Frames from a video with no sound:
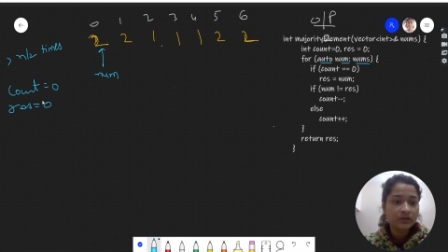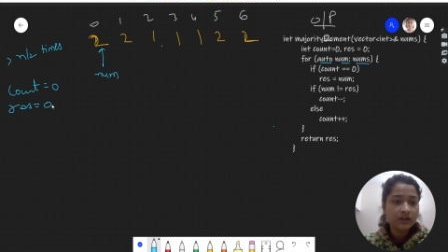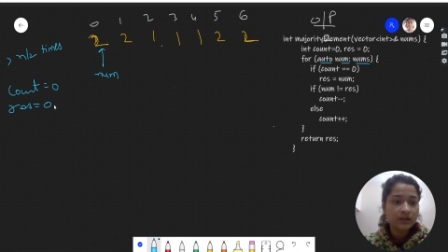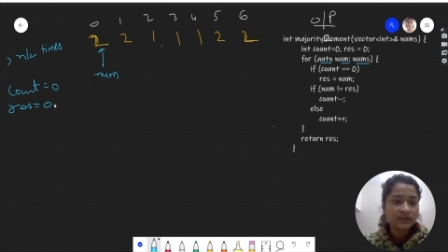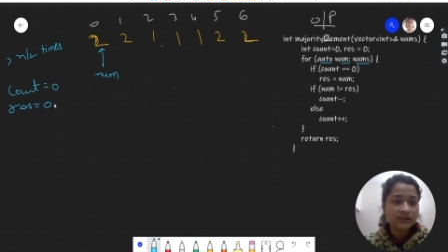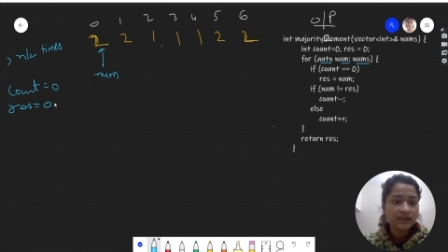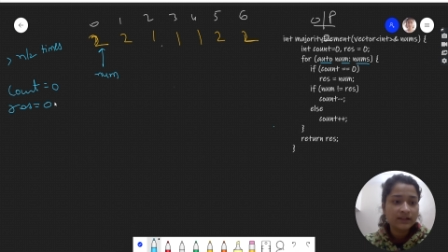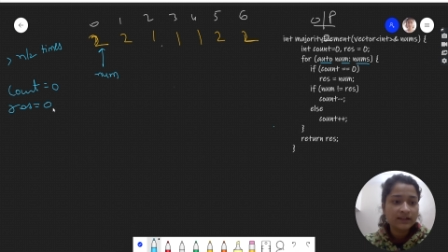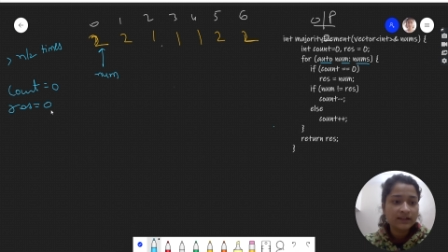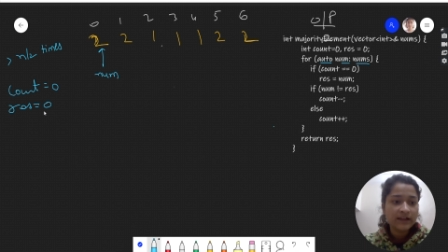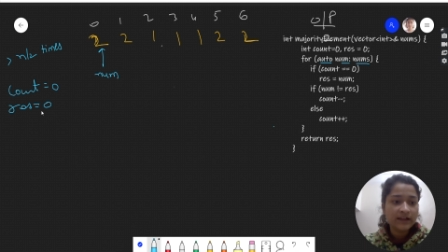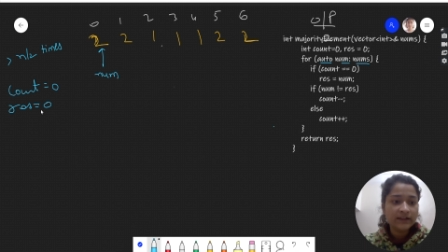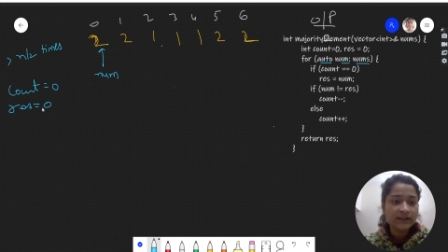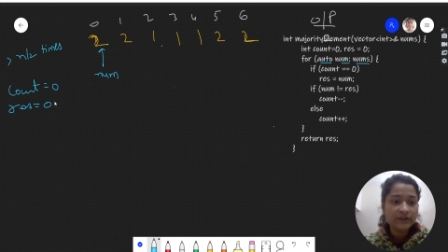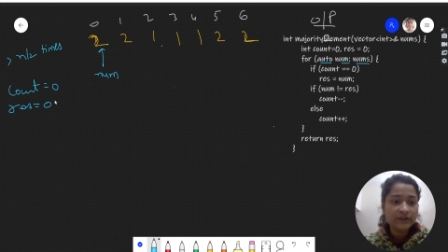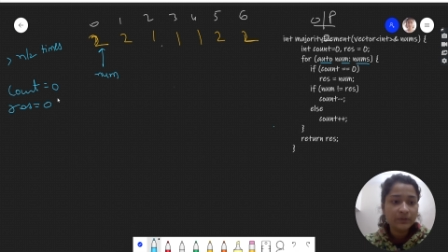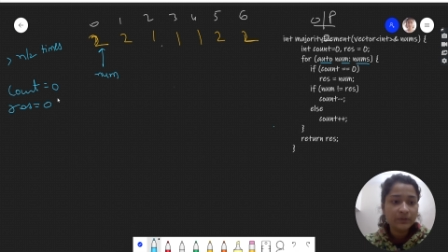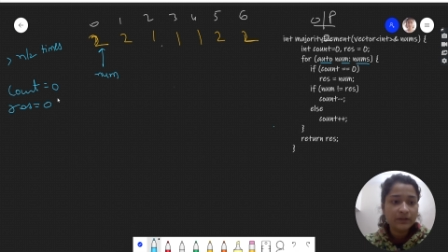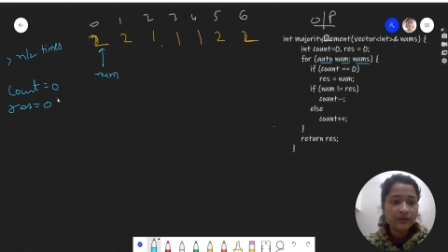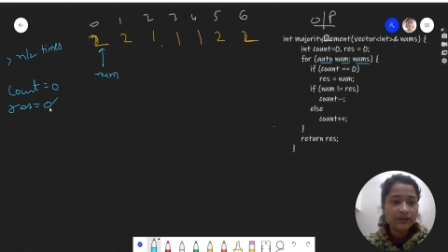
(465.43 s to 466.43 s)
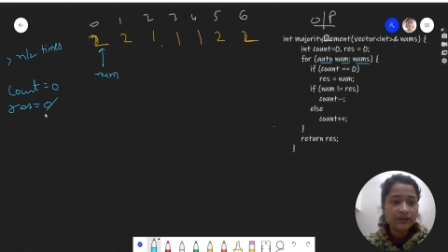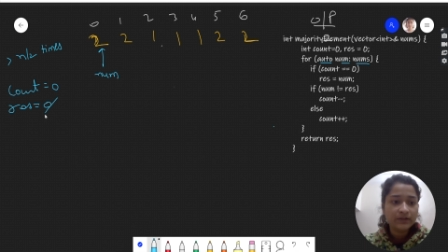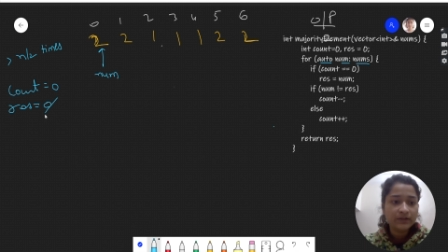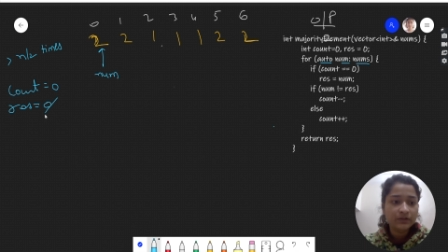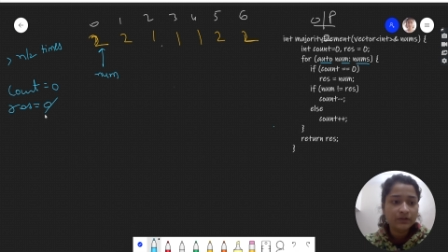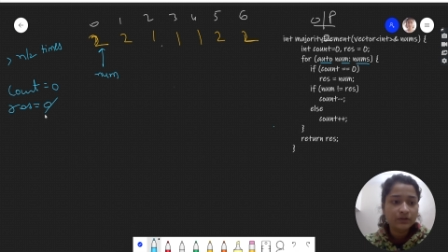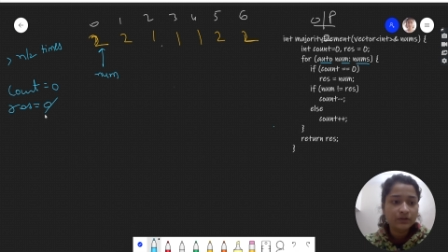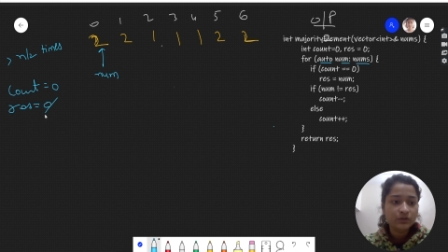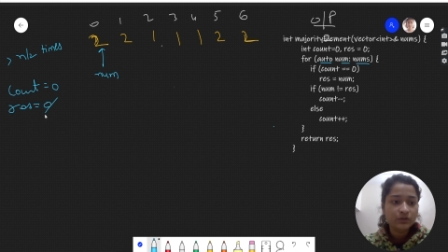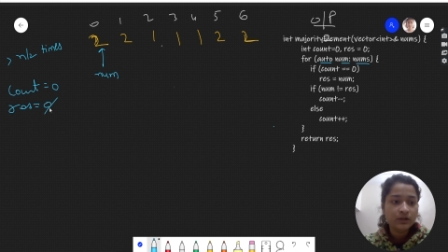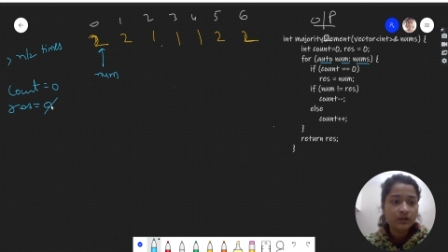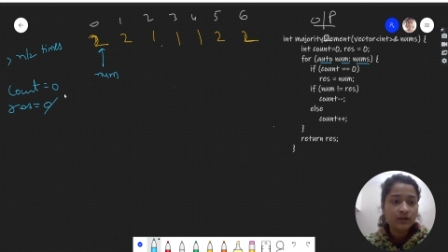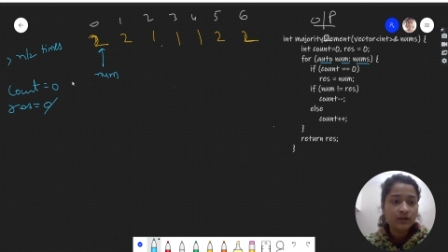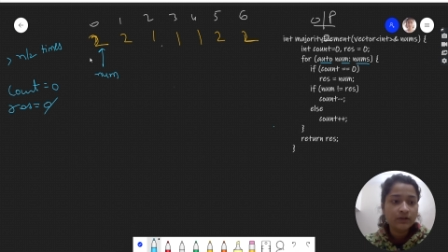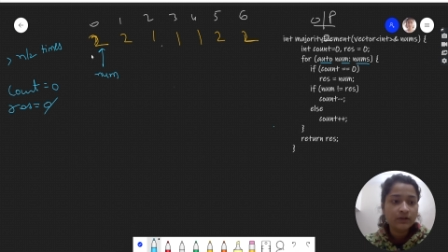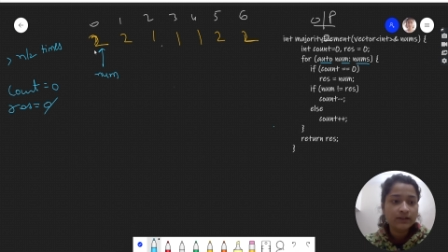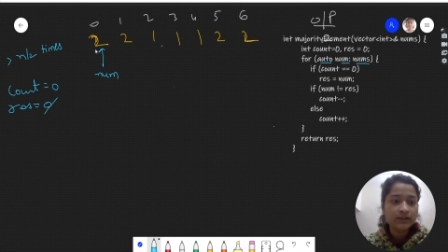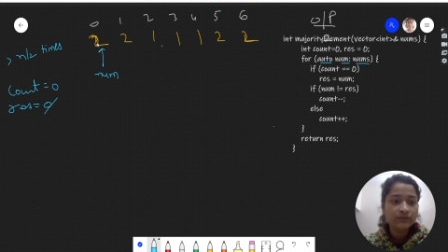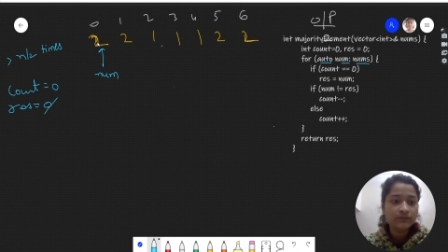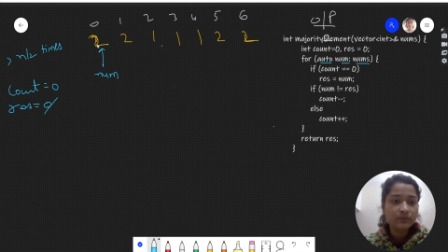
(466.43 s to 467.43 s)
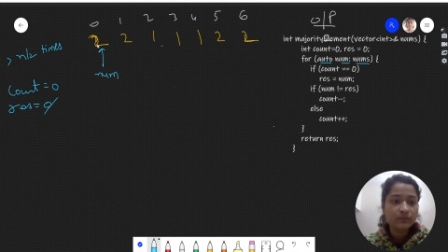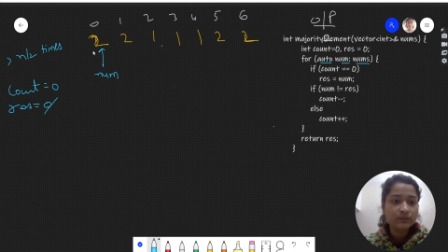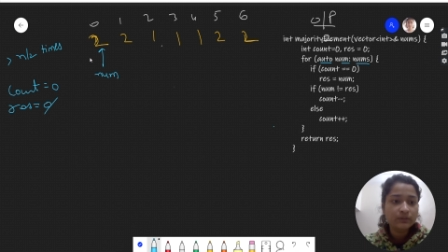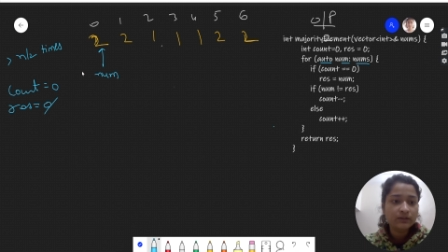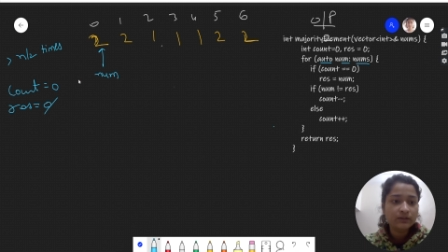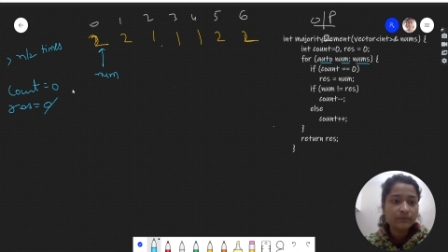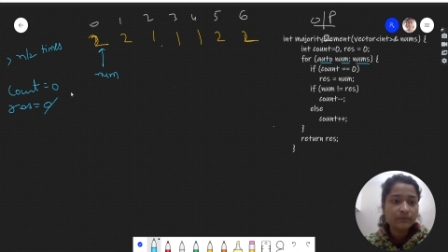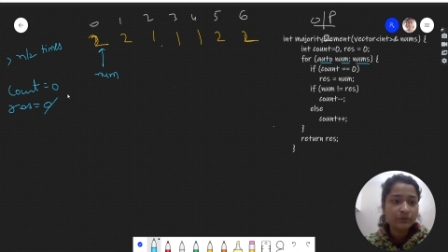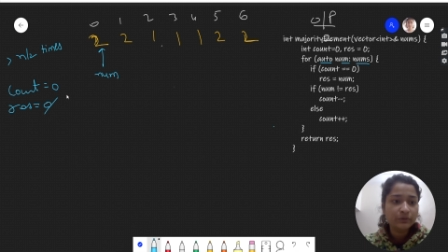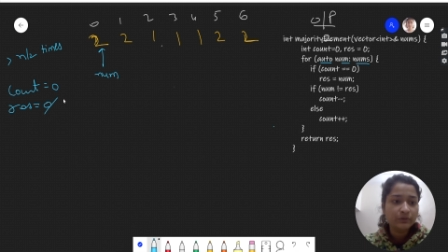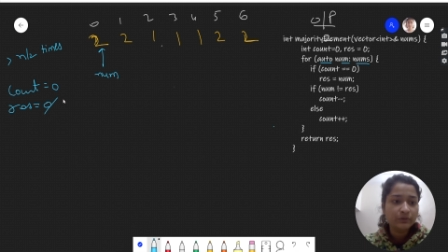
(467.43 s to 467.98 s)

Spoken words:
Assign it to res. So now res will become 2.